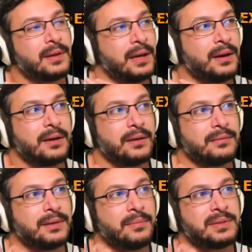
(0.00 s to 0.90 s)
I don't know.
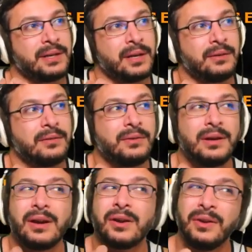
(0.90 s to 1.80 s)
I'm gonna say no.
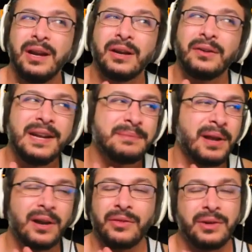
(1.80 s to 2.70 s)
Green has
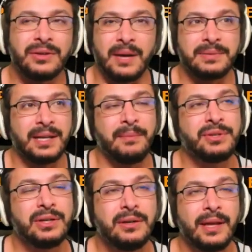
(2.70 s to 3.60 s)
better 3-drops. Like, I'm
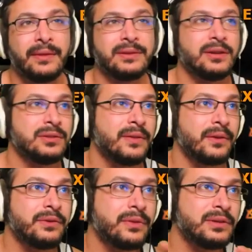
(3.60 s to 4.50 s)
sure like there's also
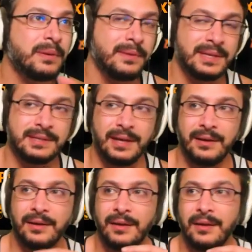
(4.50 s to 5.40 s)
another 3-drop in the
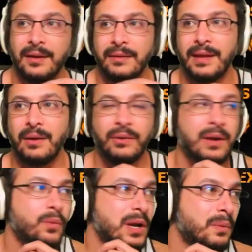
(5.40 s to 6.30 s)
set that
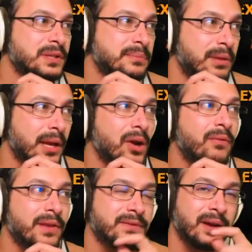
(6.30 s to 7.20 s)
green wants to play
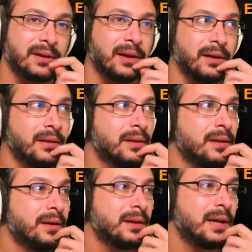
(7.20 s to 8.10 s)
over this fucking card.
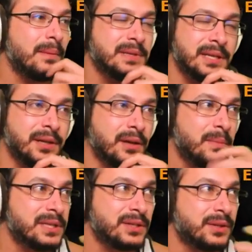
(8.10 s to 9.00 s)
I'm gonna say no. I'm
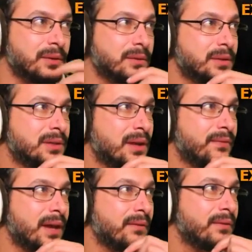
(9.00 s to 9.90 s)
gonna say 2 out of
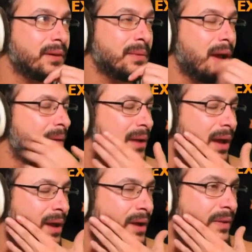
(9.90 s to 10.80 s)
5.
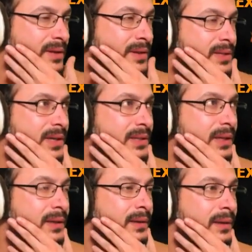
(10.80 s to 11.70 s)
I don't think this card's good.